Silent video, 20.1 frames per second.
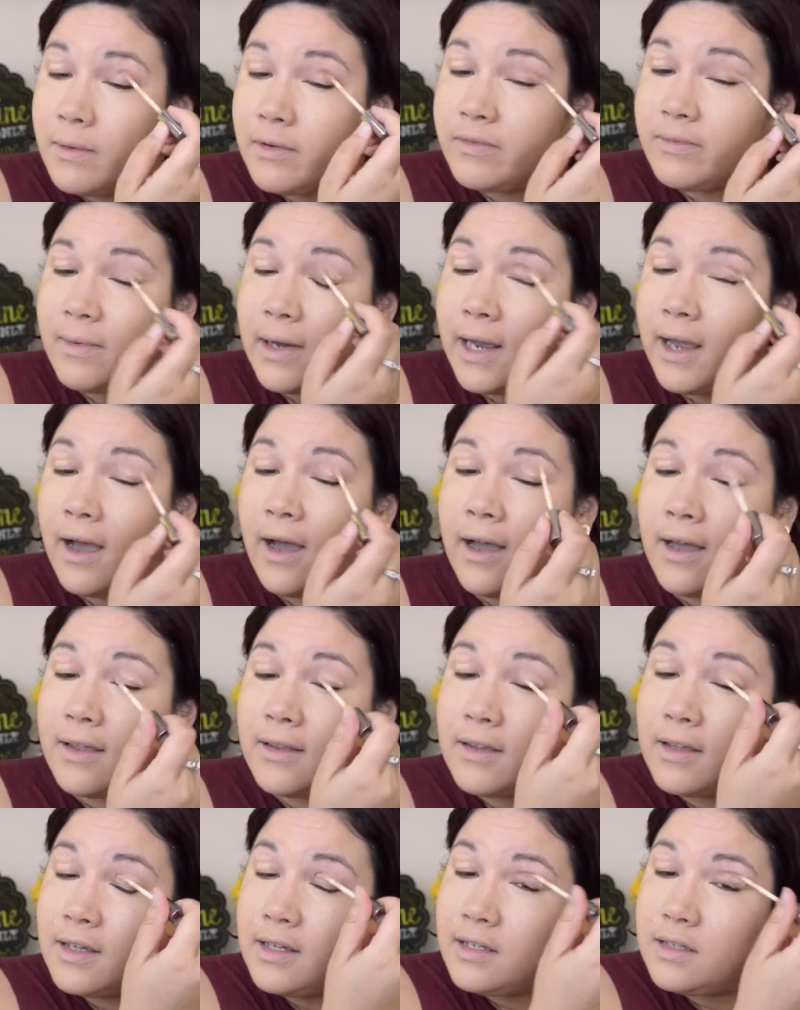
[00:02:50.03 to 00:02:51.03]
of my
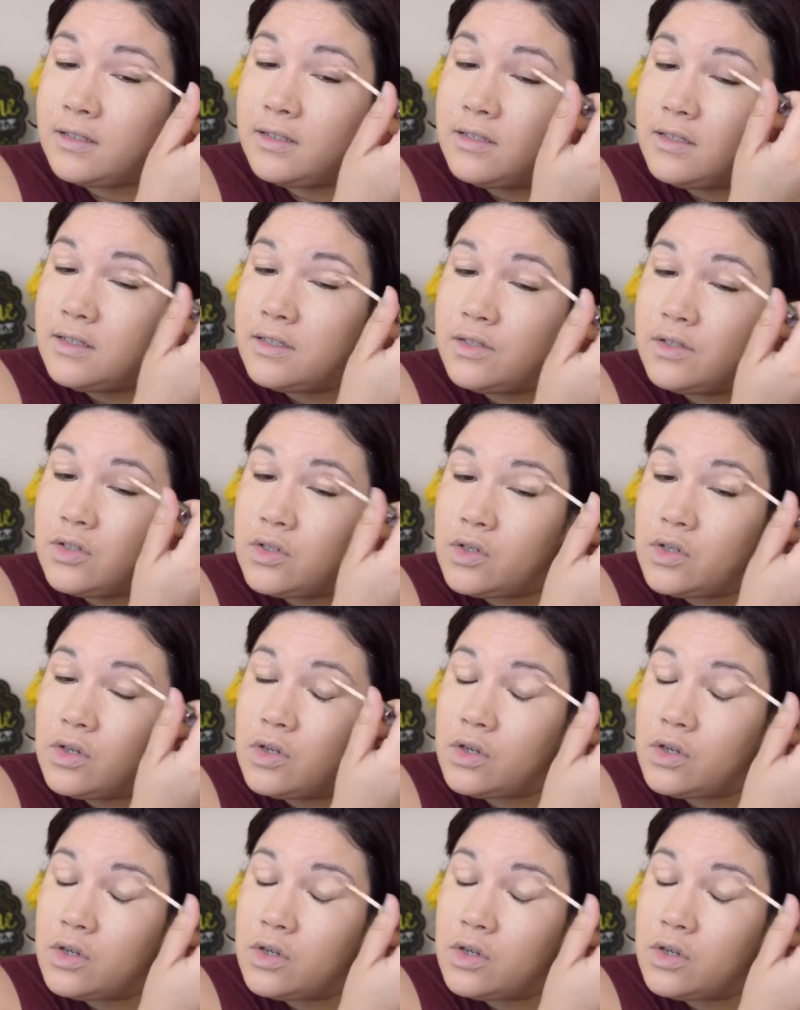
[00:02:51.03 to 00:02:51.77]
eyelids